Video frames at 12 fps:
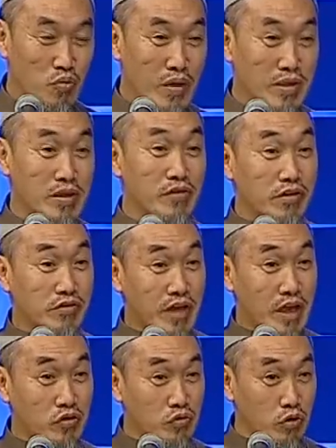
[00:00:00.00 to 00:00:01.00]
So when they
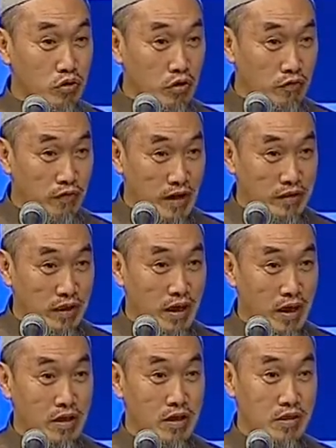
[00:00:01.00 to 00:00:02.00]
recite Surah
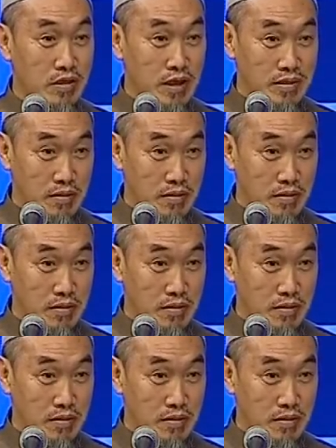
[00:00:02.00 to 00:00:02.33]
Al-Fatiha in